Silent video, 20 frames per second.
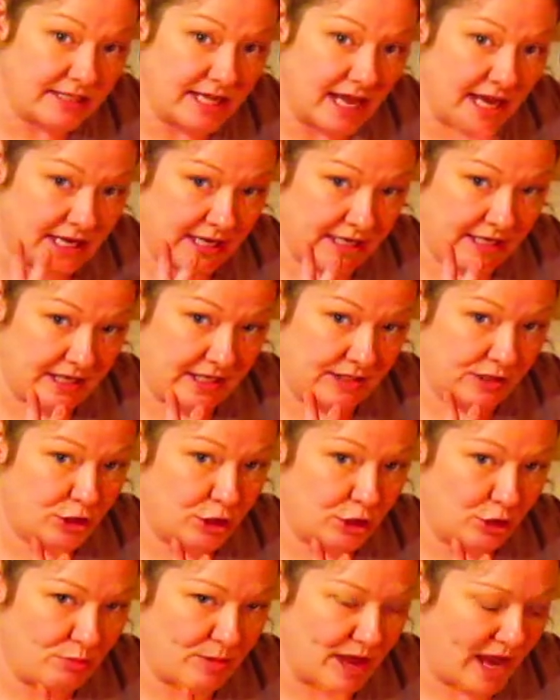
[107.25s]
I can get
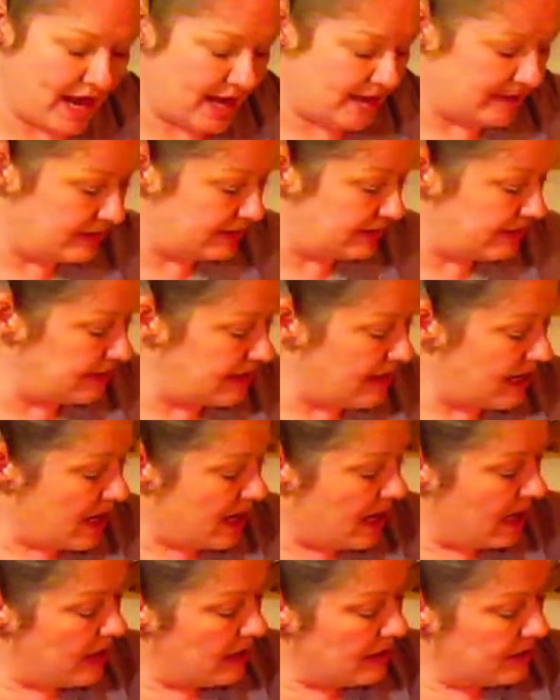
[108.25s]
2 masks.
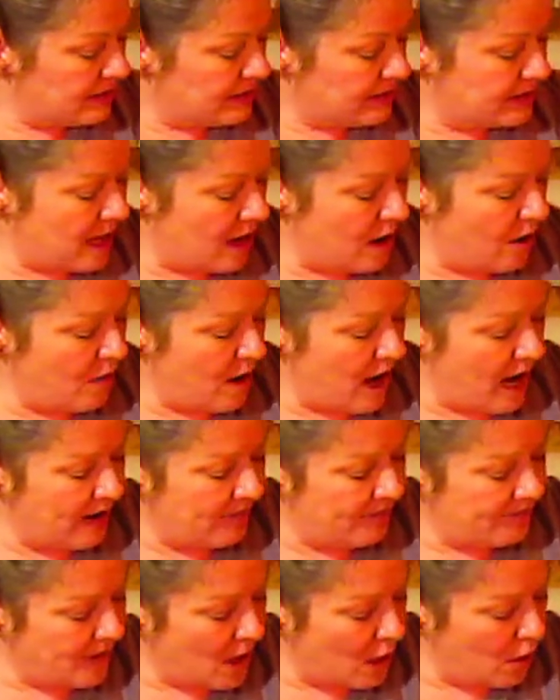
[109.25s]
So I
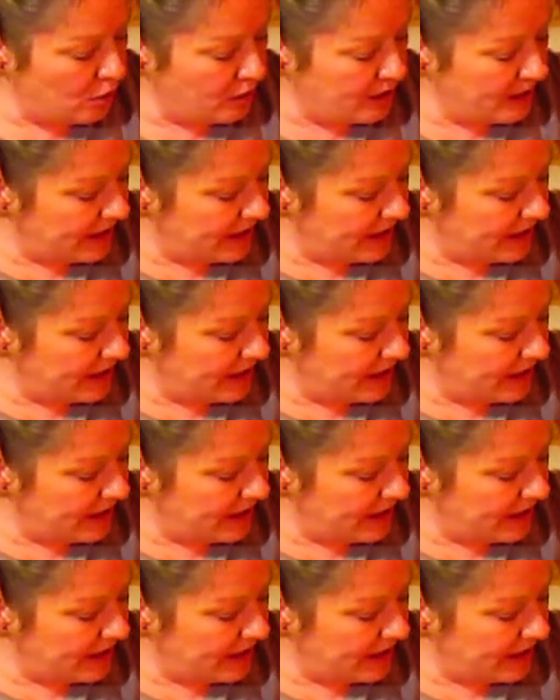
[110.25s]
folded